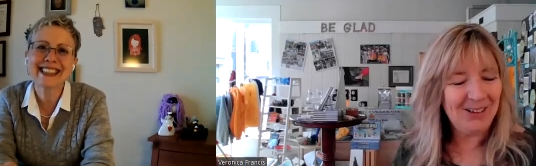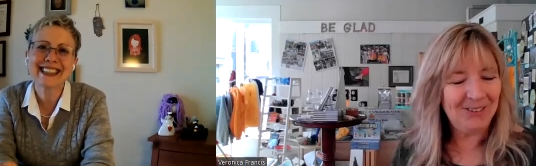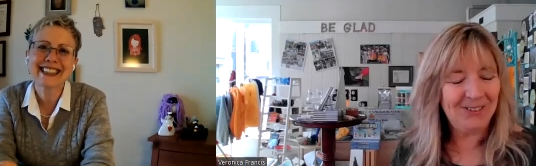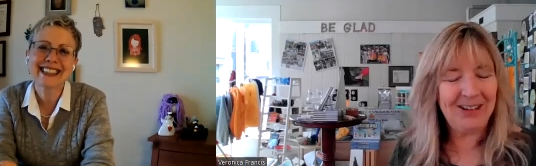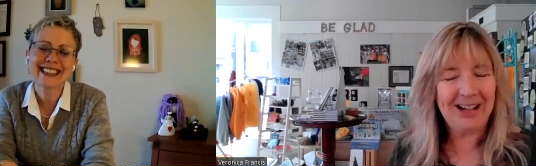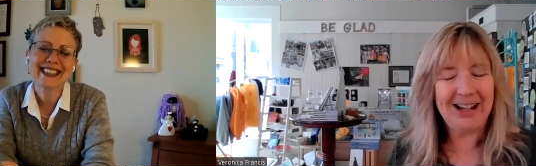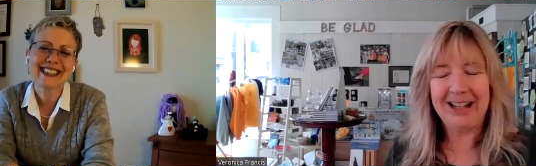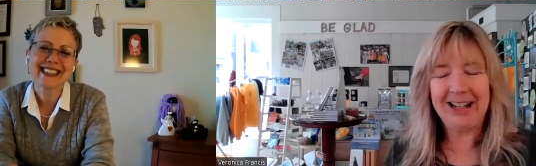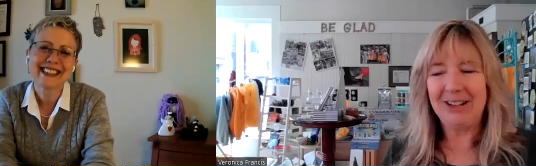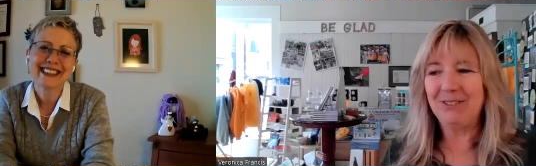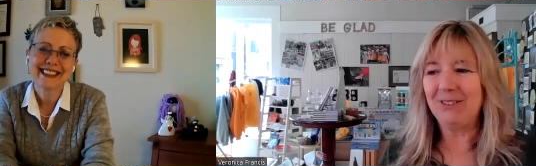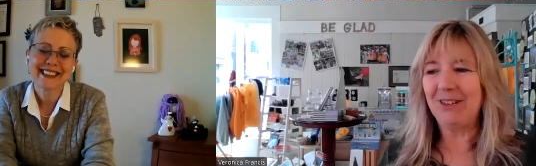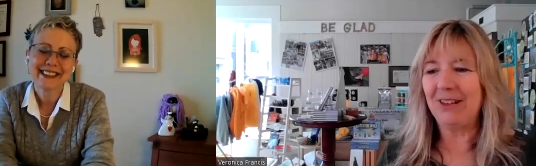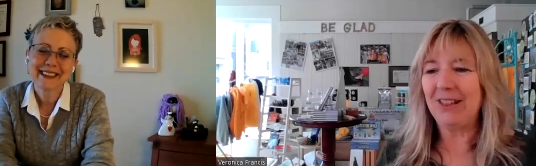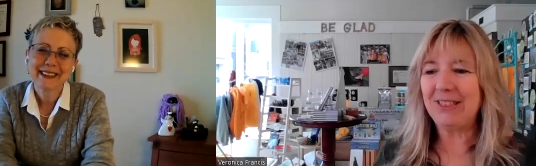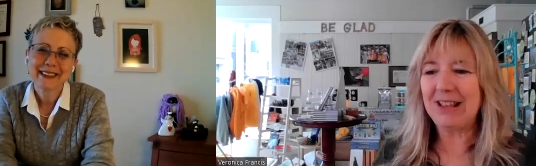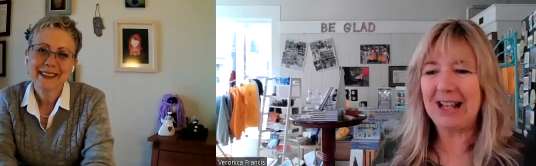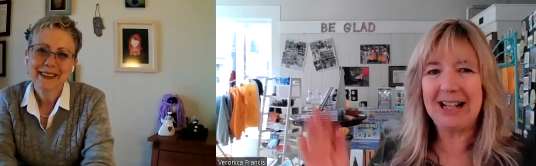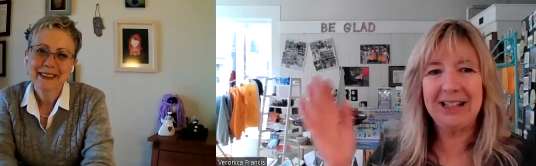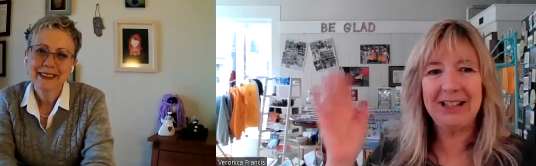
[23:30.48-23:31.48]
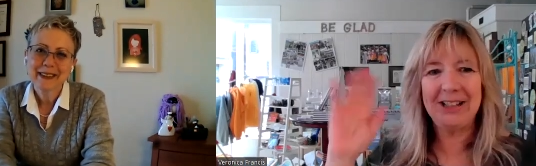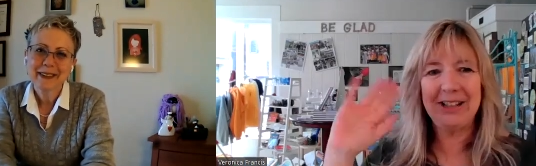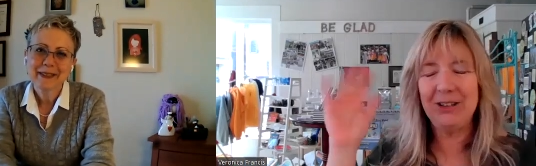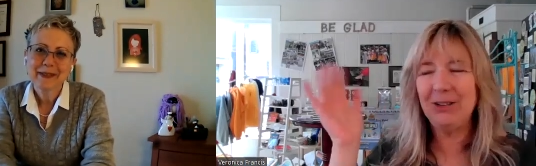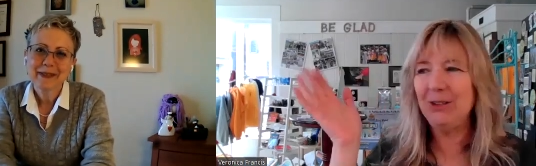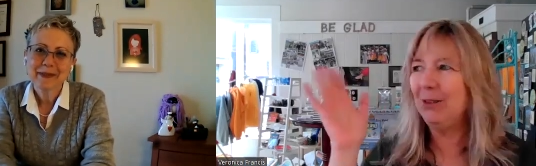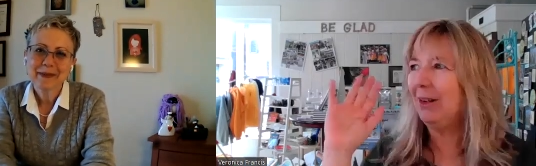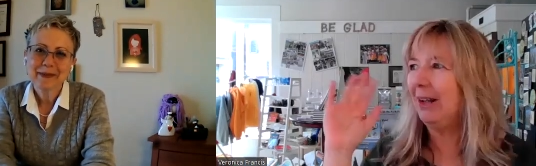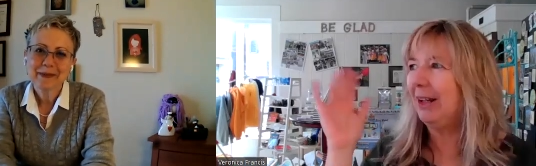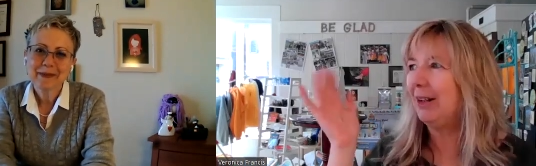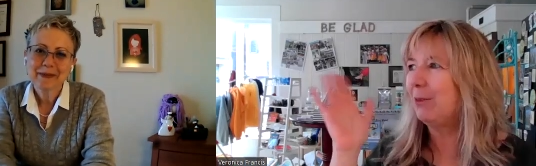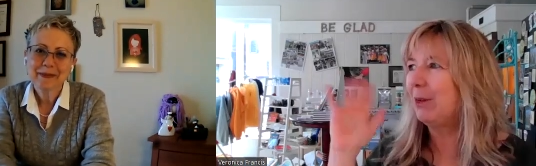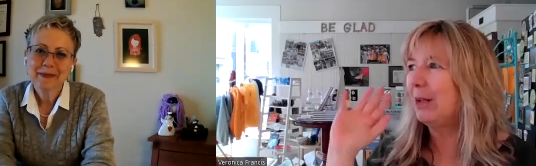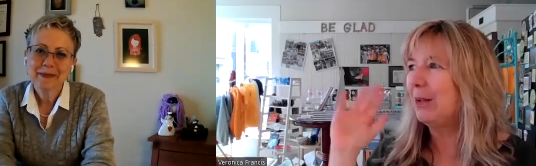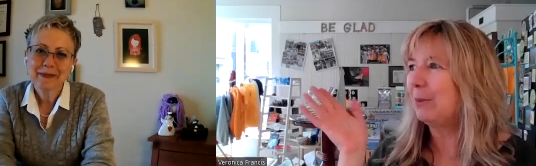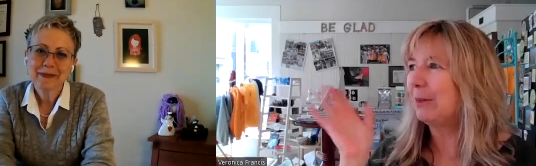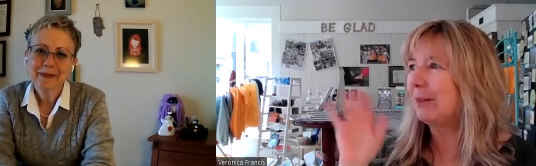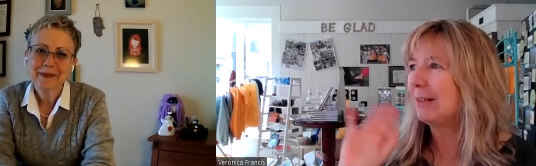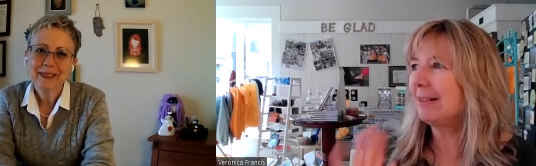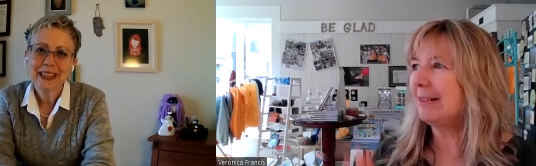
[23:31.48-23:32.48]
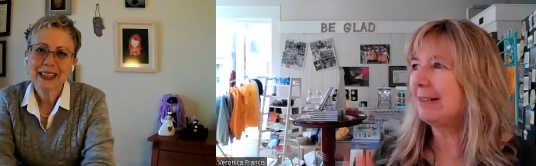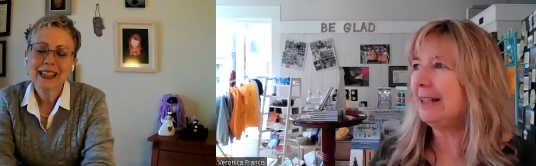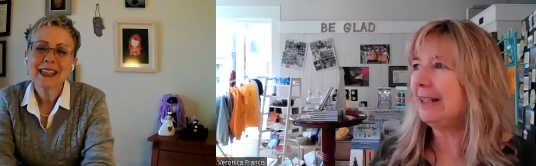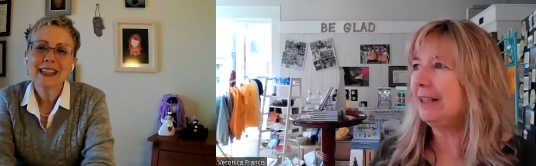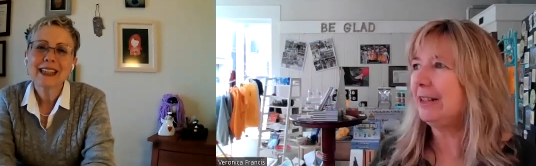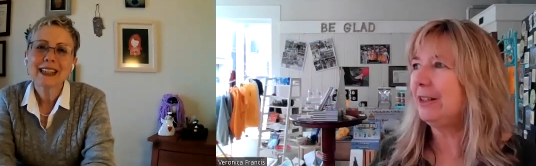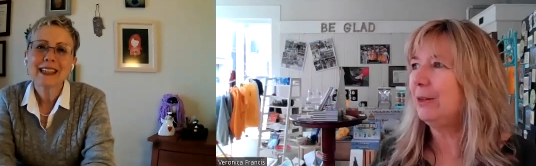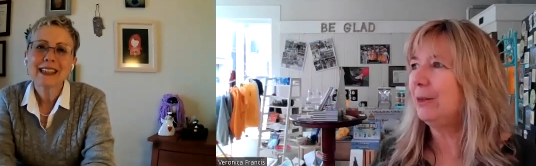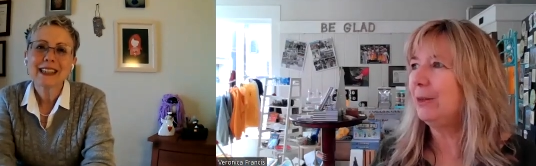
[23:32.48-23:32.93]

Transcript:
Speaker 1: All right. Well, thank you, and we will see